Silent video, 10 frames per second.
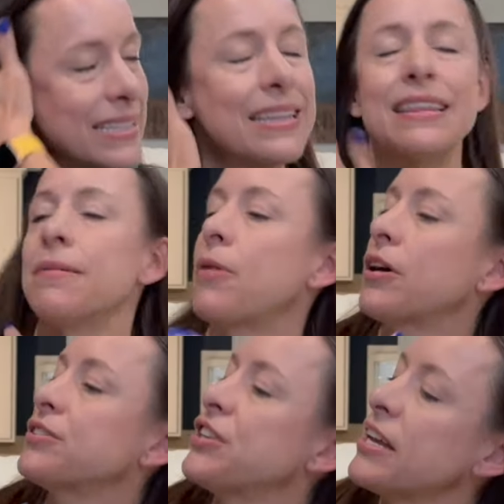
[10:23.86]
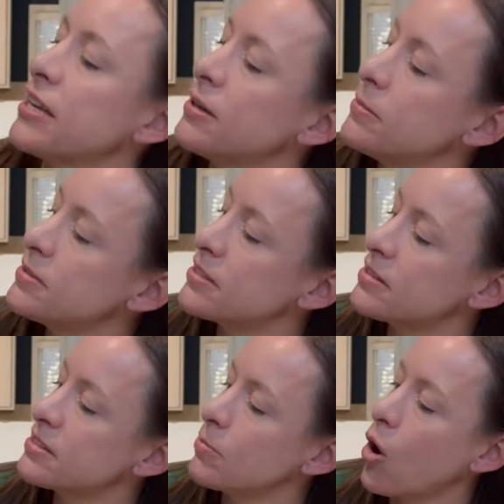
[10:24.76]
the Marc Jacobs
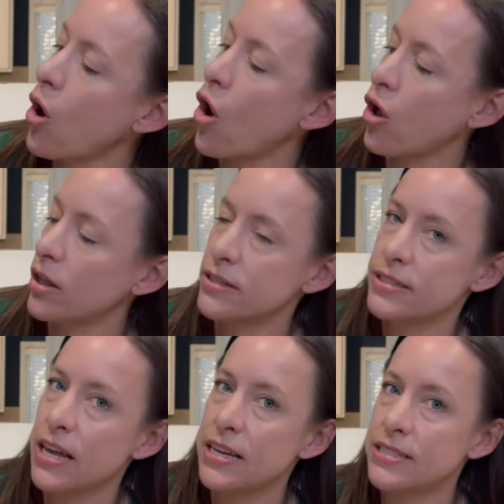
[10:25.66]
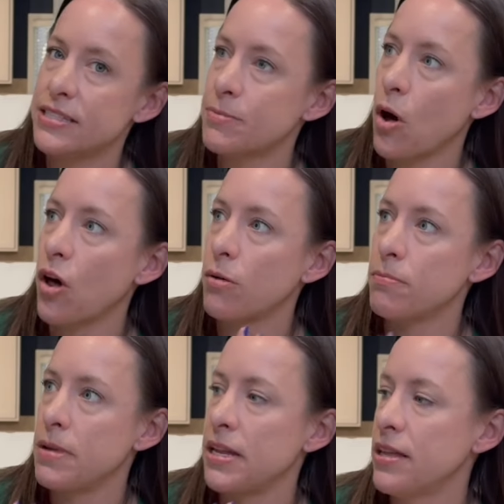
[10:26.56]
small, size small
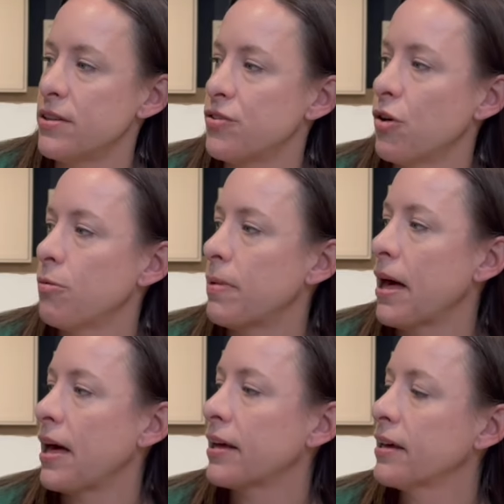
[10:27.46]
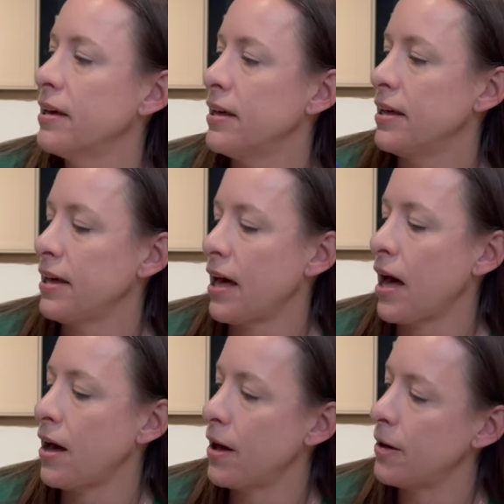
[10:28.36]
mini, the tote bag.
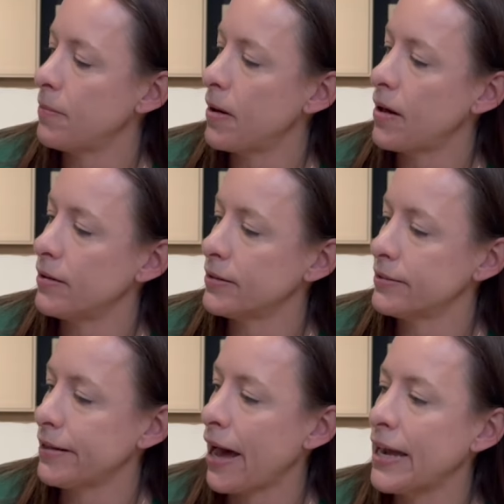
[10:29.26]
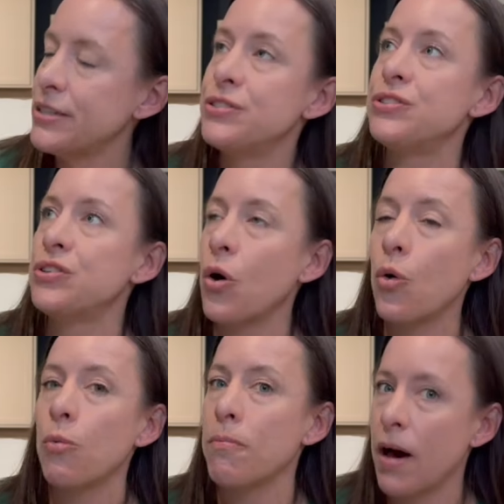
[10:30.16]
Um, I
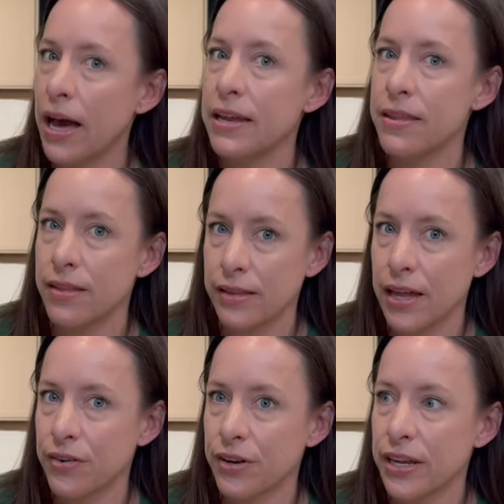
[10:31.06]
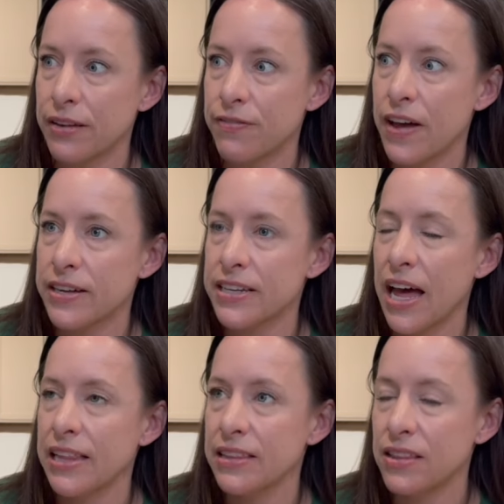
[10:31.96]
don't mind the lettering. In fact,
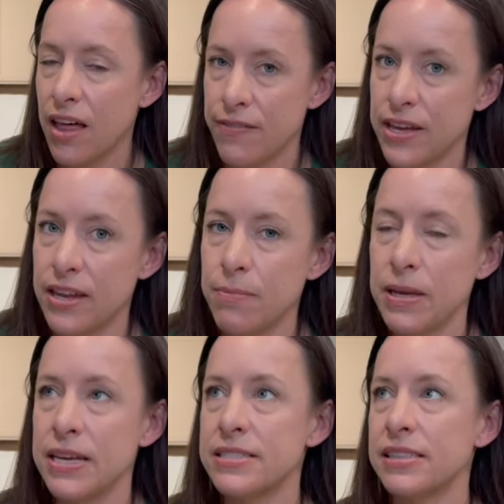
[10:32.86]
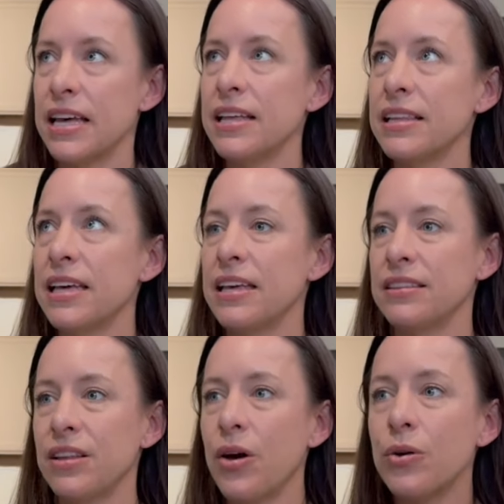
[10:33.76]
I love it because lately
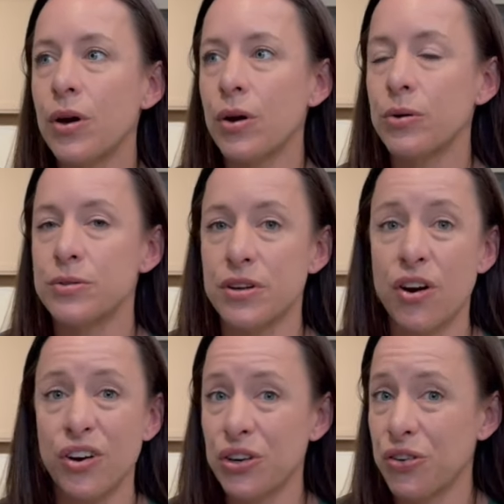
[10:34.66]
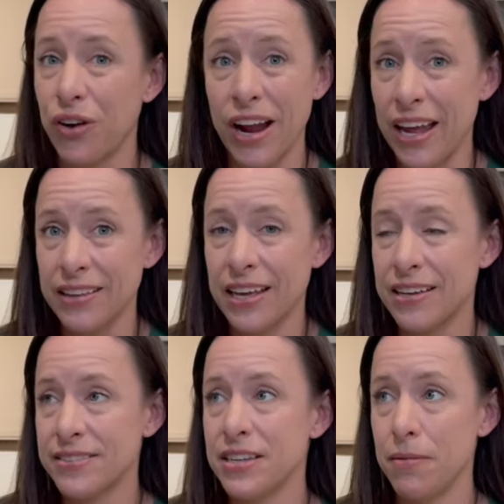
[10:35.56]
logos are great.
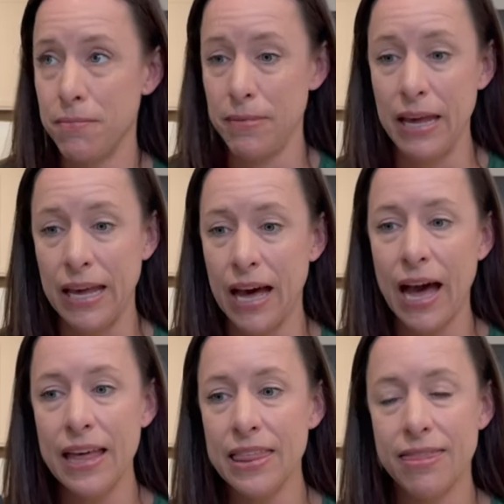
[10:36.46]
Like to me, I,